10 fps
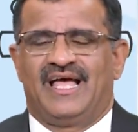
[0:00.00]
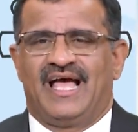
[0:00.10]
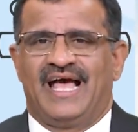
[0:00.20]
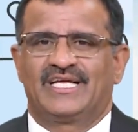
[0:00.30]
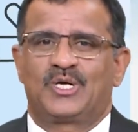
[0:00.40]

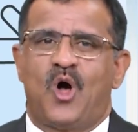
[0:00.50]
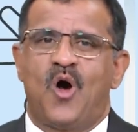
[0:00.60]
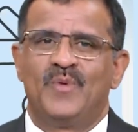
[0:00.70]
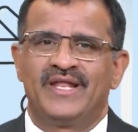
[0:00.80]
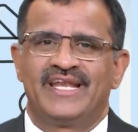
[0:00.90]
and the
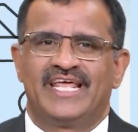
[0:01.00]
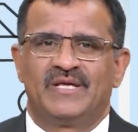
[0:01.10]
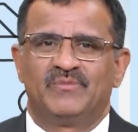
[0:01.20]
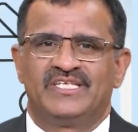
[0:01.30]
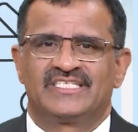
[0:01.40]
common
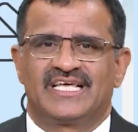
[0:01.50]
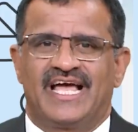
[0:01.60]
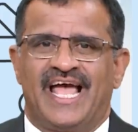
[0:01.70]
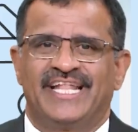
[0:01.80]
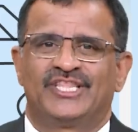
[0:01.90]
name is
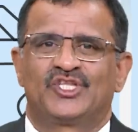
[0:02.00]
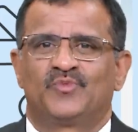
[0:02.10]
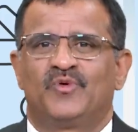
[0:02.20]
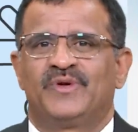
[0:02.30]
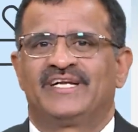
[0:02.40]

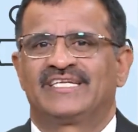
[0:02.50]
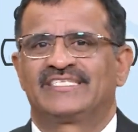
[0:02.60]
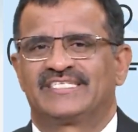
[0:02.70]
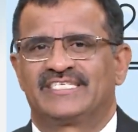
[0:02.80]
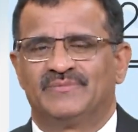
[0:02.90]
anthropometric
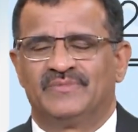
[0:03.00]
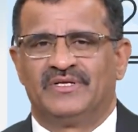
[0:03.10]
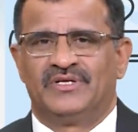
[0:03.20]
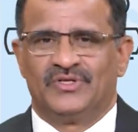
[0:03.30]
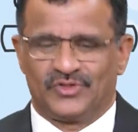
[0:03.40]
system.
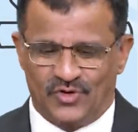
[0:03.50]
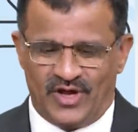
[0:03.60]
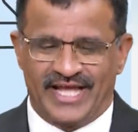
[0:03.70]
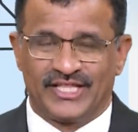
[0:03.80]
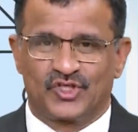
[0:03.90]
So,
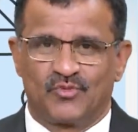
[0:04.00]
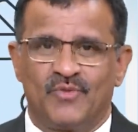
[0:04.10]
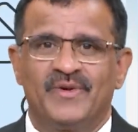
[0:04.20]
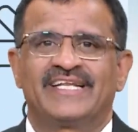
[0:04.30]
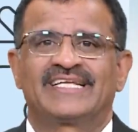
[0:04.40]

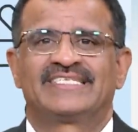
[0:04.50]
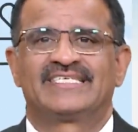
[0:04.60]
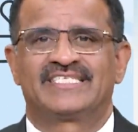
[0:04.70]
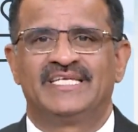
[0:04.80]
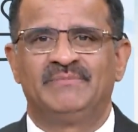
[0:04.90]
anthropometric
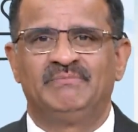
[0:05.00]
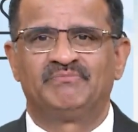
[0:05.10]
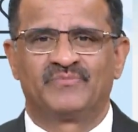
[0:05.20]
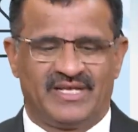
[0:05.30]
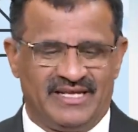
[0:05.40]
system,
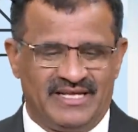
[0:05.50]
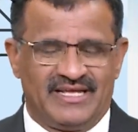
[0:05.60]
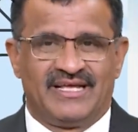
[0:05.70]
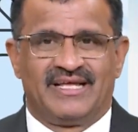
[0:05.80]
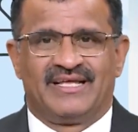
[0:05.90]

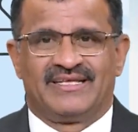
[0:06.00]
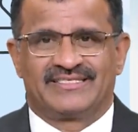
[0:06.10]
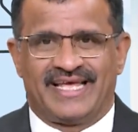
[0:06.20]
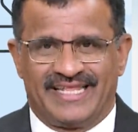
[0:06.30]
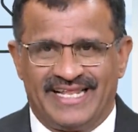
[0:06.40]

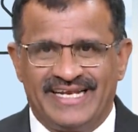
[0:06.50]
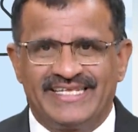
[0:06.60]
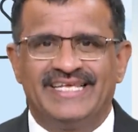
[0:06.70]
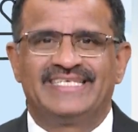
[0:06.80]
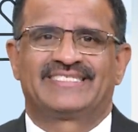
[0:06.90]

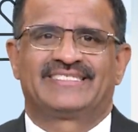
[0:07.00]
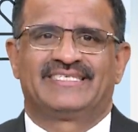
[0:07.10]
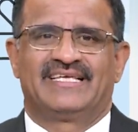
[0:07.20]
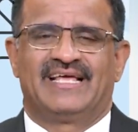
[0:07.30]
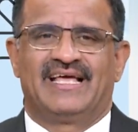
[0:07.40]
Synalytics,
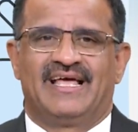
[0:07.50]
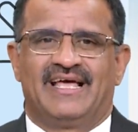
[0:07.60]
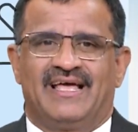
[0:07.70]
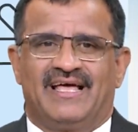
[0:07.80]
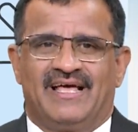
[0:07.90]

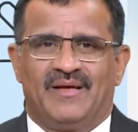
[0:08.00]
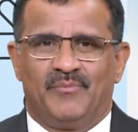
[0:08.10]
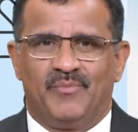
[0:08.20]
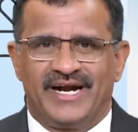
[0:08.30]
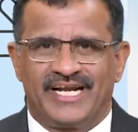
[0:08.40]

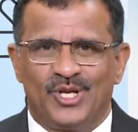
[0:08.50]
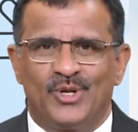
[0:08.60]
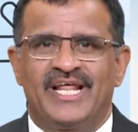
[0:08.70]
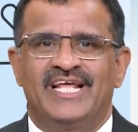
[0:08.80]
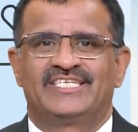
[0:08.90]

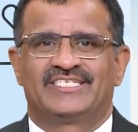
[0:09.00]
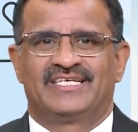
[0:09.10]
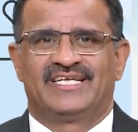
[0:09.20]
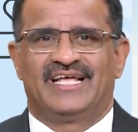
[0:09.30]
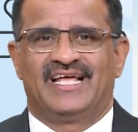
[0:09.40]
Bertillonage,
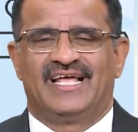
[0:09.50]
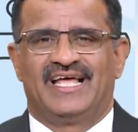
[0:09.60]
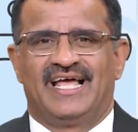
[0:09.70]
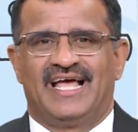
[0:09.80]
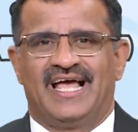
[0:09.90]

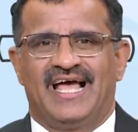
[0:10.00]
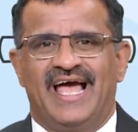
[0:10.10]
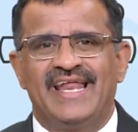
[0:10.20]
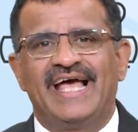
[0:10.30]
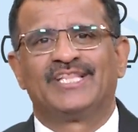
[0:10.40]

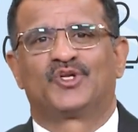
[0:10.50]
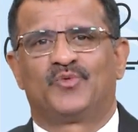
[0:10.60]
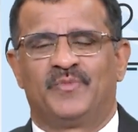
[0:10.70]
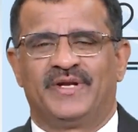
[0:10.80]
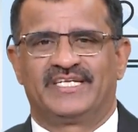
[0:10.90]
and
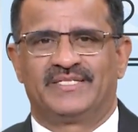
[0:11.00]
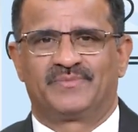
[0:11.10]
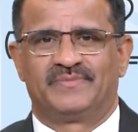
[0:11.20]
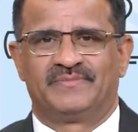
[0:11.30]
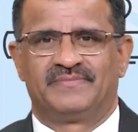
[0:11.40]
anthropometry.
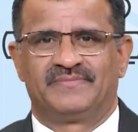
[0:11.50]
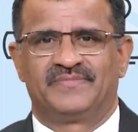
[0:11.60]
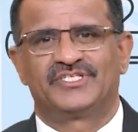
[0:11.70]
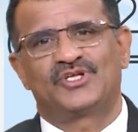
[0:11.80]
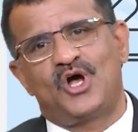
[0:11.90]

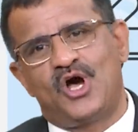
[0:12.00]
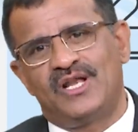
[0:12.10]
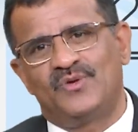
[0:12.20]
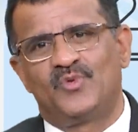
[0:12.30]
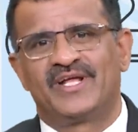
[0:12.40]
These are
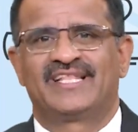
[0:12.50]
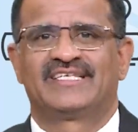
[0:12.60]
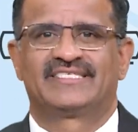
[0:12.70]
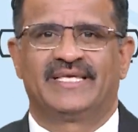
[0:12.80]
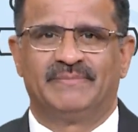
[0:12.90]
all one and the
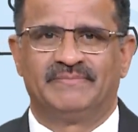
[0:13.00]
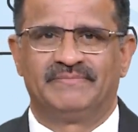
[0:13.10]
same.